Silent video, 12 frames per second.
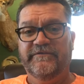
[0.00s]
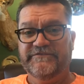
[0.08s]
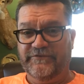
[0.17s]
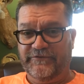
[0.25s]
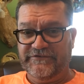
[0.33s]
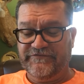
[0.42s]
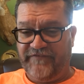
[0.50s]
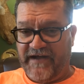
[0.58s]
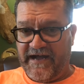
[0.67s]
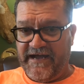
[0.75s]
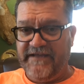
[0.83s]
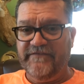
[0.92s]
so there's
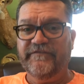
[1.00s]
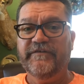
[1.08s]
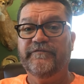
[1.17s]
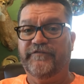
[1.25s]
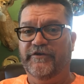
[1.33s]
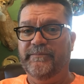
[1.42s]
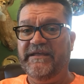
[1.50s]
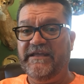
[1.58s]
5 from